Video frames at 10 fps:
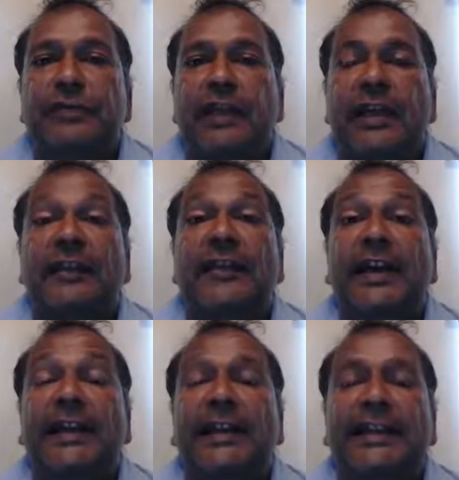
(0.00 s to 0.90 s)
And
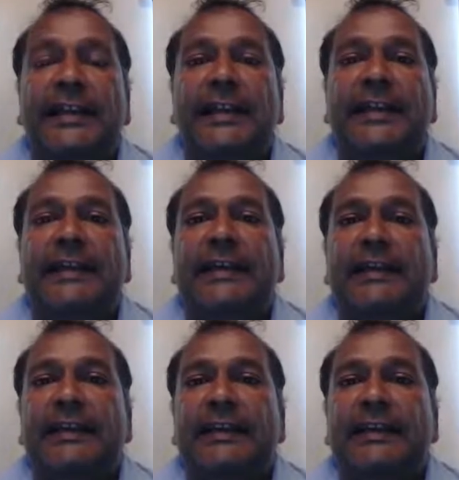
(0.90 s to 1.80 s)
then in the
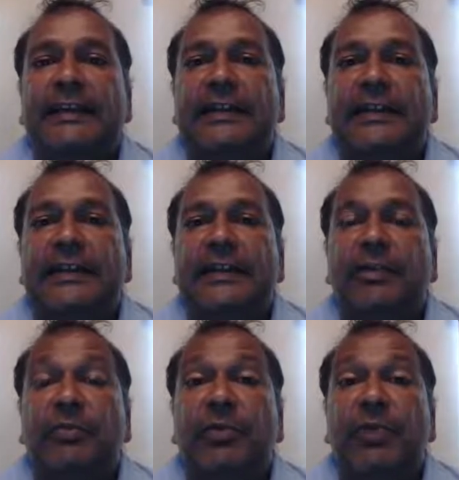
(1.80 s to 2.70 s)

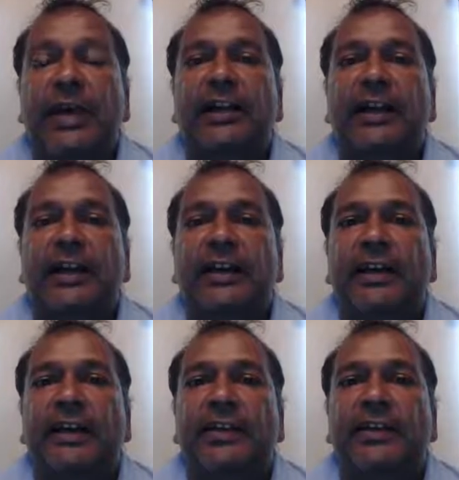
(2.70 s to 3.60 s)
prepare
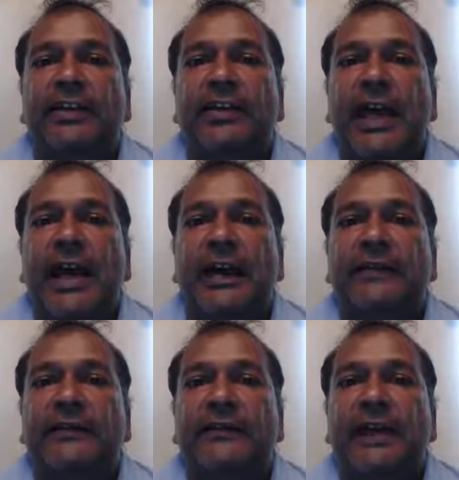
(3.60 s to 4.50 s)
area, do you
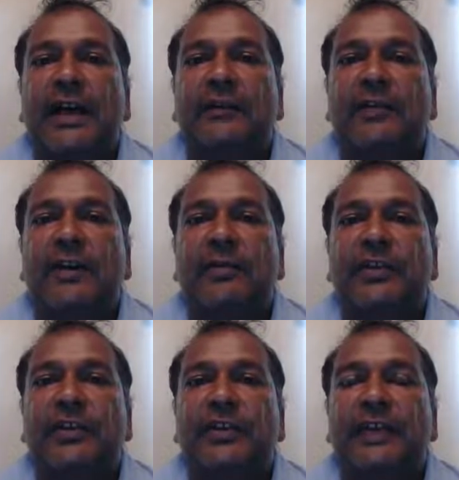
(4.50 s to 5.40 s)
ask the 5
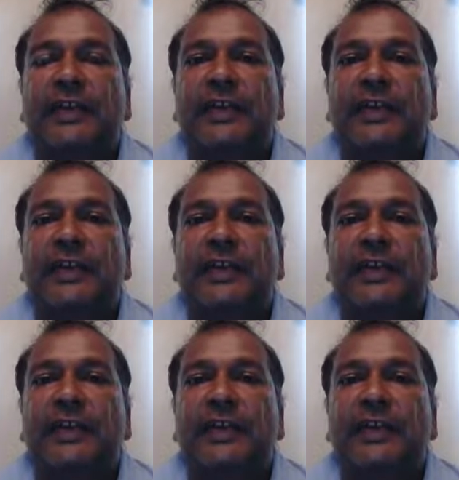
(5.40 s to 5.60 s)
W's and the